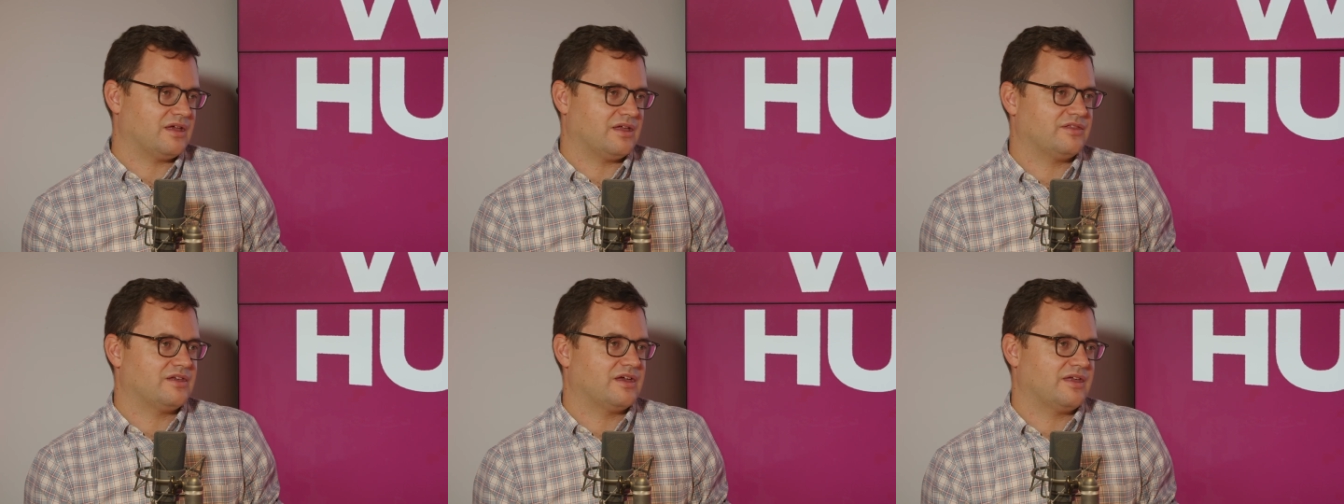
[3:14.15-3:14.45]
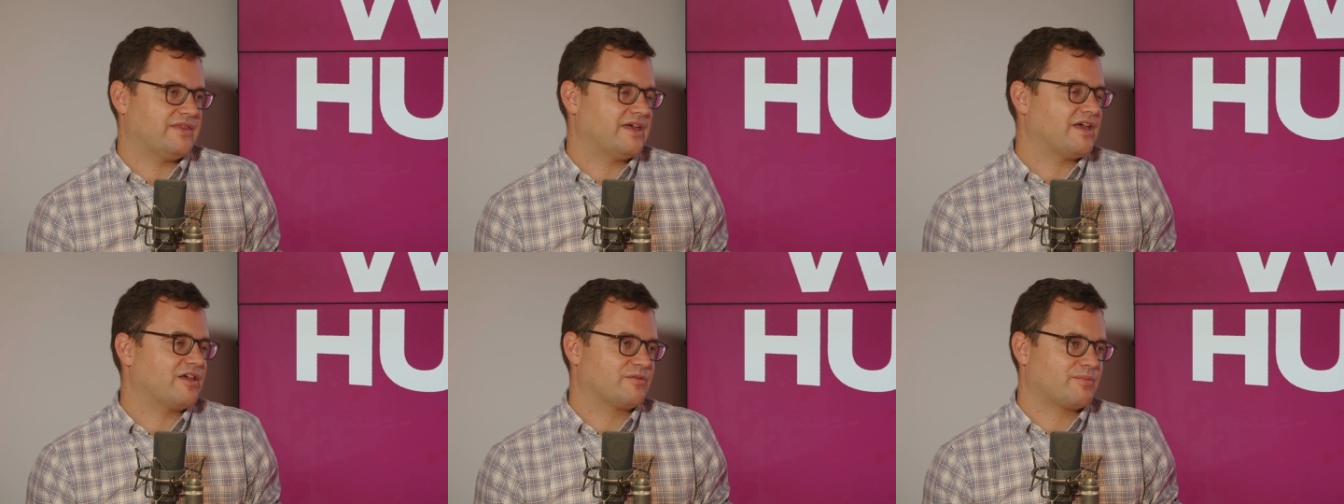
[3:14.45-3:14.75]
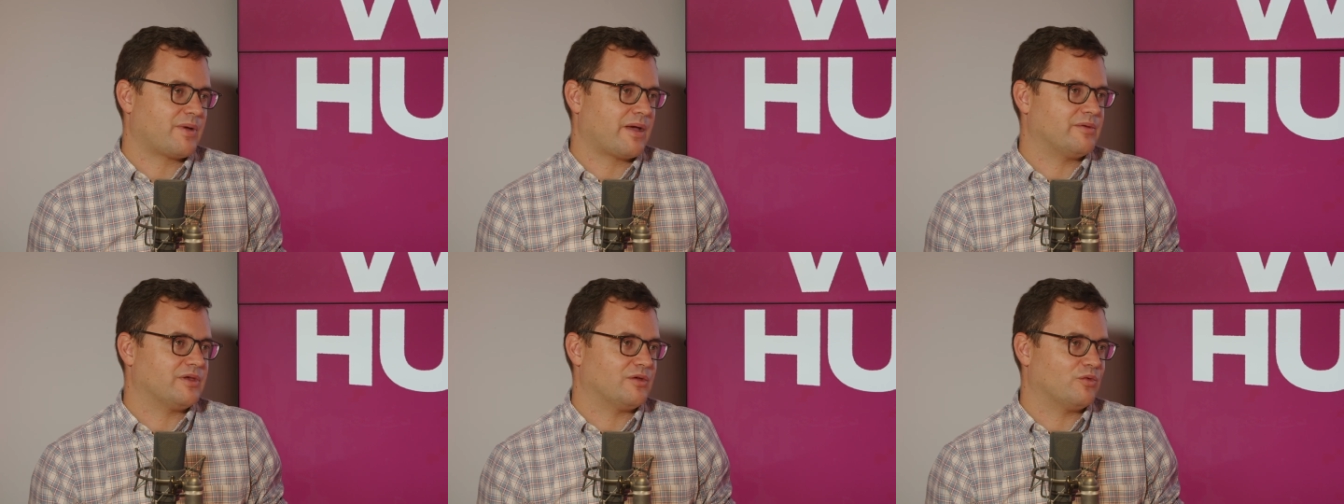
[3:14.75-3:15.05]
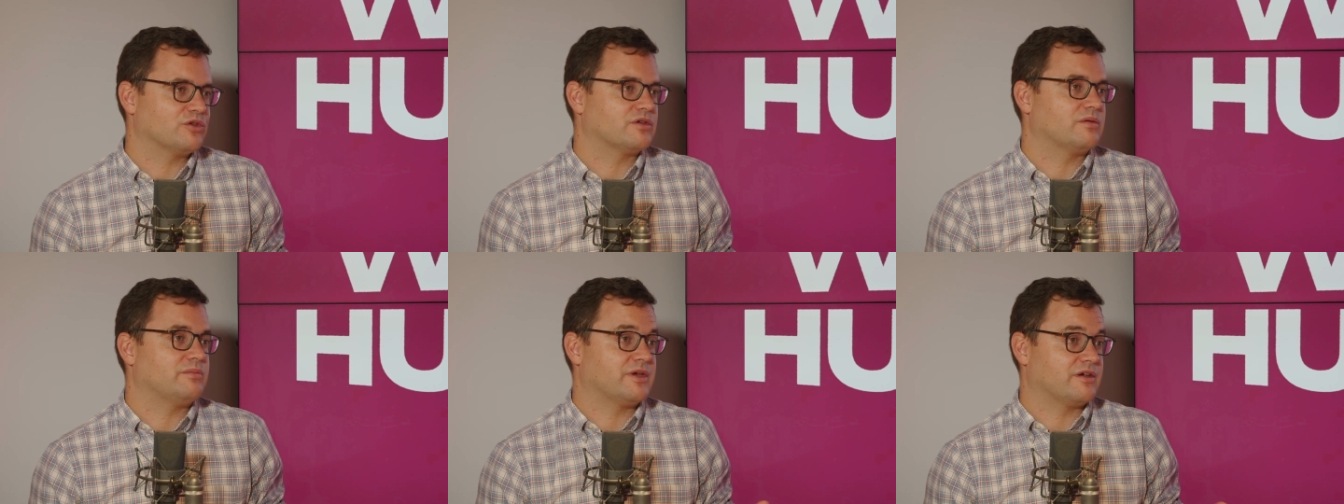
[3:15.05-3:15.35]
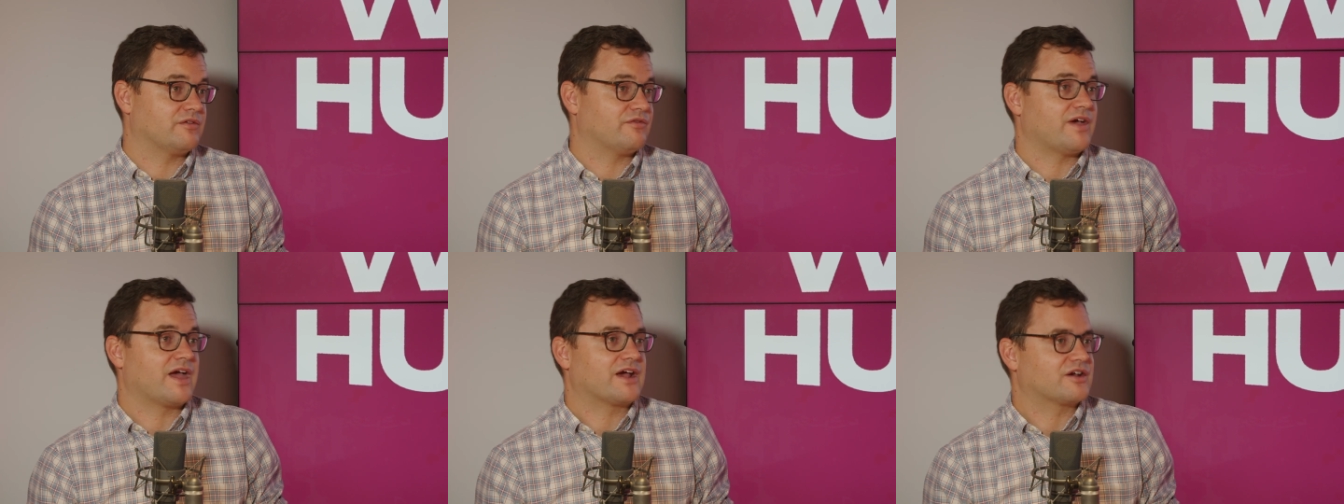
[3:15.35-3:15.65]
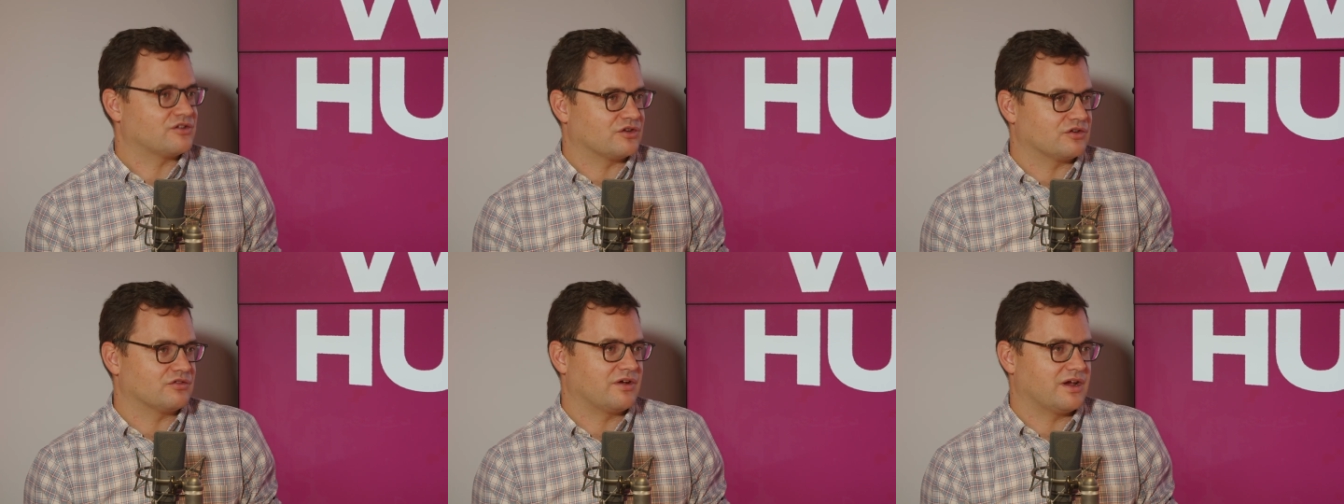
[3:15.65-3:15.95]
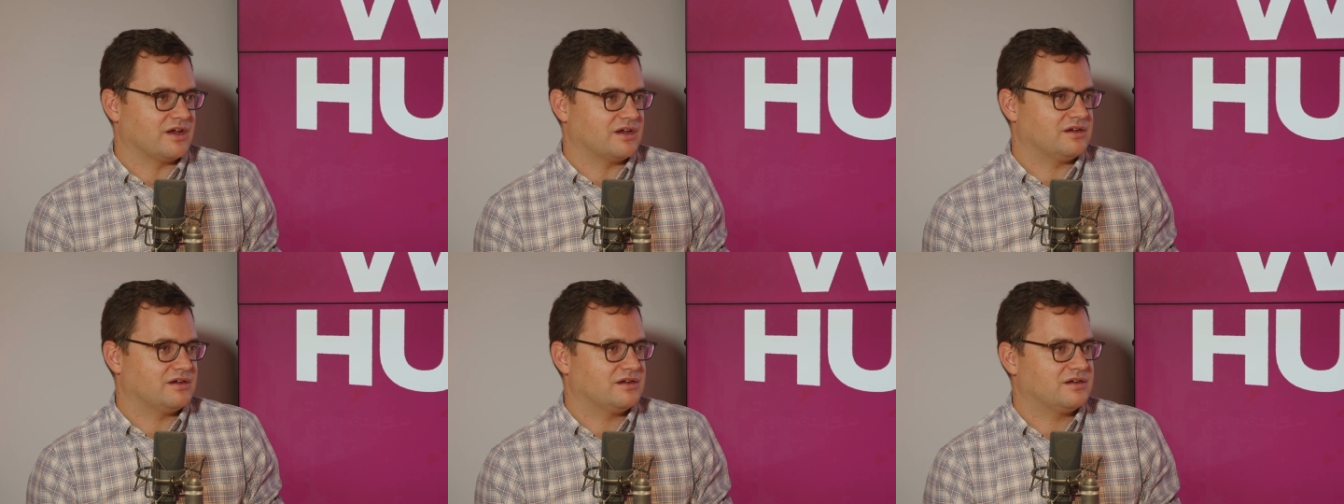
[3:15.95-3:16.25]
that probably was a big factor,
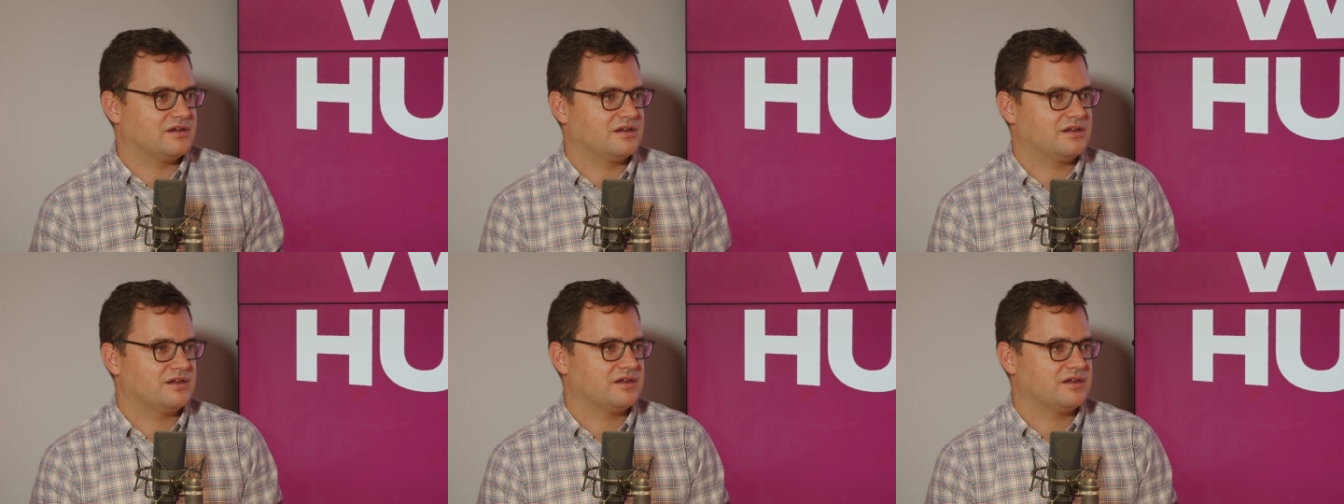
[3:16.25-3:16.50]
right?